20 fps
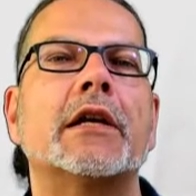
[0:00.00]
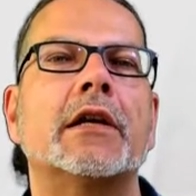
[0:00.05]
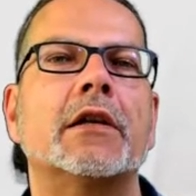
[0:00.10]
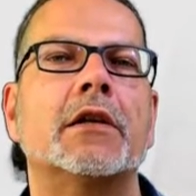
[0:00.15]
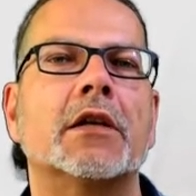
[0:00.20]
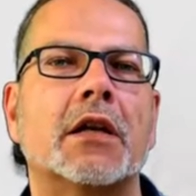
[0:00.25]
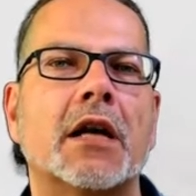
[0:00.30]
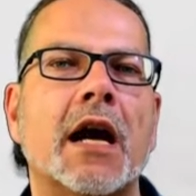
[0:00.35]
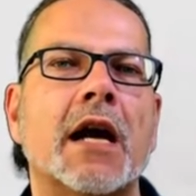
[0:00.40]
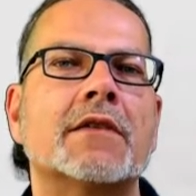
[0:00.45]
in a
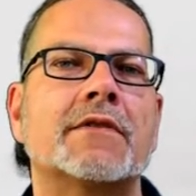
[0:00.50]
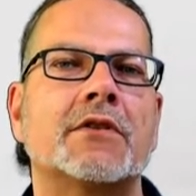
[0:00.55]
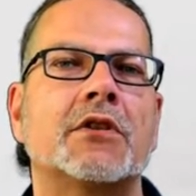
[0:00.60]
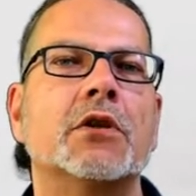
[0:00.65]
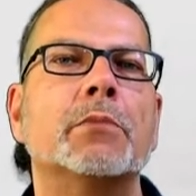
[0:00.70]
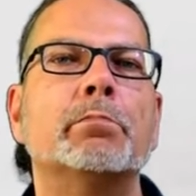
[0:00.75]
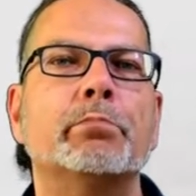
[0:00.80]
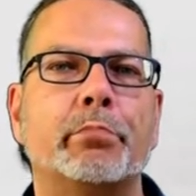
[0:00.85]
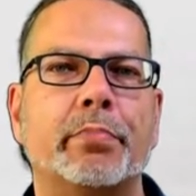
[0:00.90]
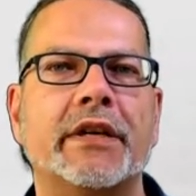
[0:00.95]

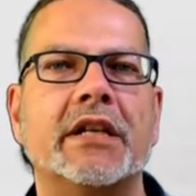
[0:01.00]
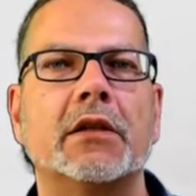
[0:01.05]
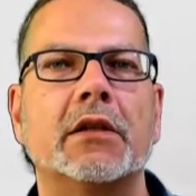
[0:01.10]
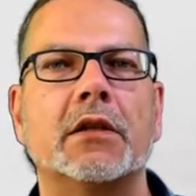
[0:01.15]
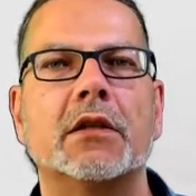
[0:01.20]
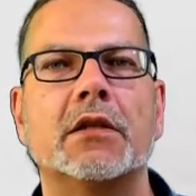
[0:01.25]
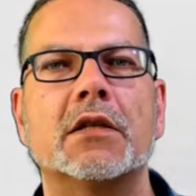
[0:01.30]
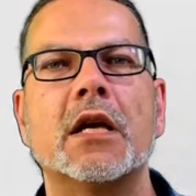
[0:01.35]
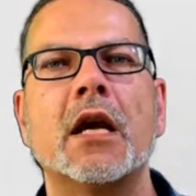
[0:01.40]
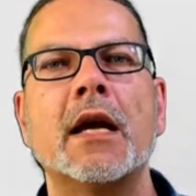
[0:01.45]
custom
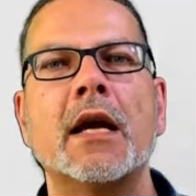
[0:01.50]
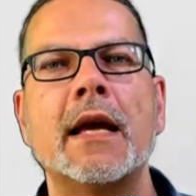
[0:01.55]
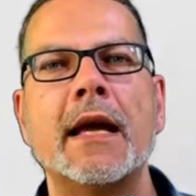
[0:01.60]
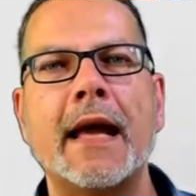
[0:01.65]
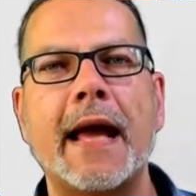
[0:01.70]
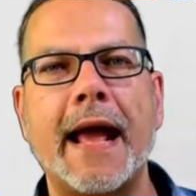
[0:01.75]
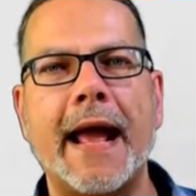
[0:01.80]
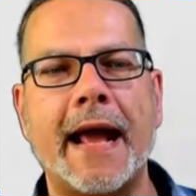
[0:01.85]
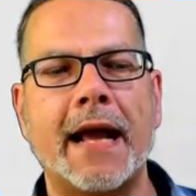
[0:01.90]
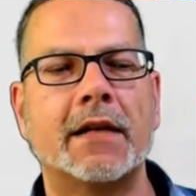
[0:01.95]
built
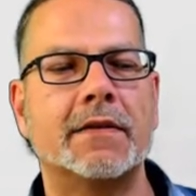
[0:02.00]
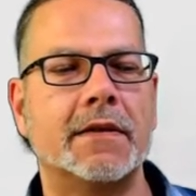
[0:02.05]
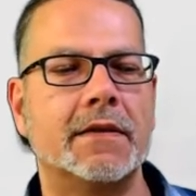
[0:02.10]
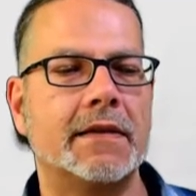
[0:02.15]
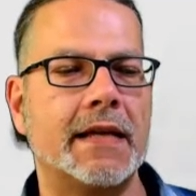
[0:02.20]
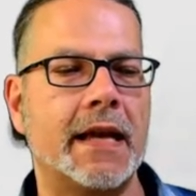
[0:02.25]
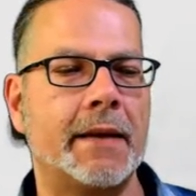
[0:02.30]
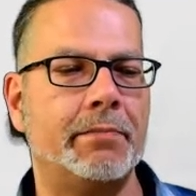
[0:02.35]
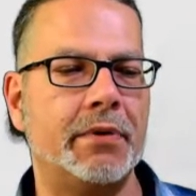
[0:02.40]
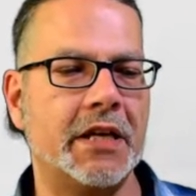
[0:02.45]
Access
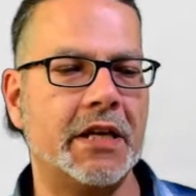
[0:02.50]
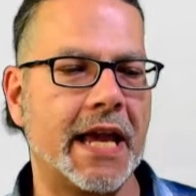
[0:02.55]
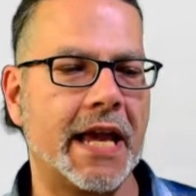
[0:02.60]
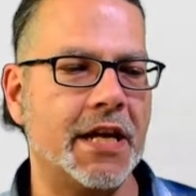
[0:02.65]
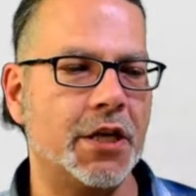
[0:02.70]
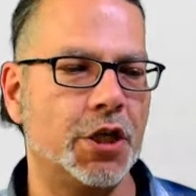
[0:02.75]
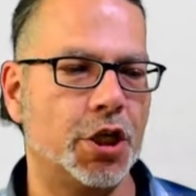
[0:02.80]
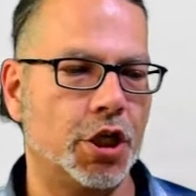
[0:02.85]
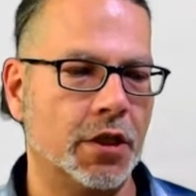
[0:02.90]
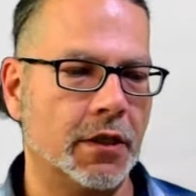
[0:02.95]

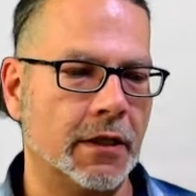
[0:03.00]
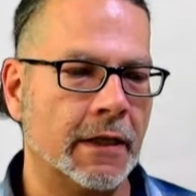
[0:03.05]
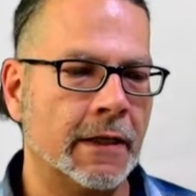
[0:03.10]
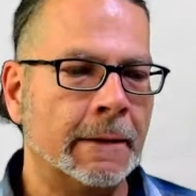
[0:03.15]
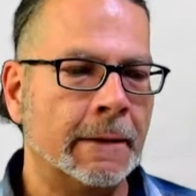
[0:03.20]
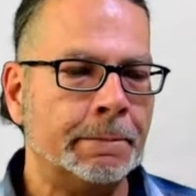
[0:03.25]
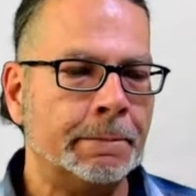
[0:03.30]
application.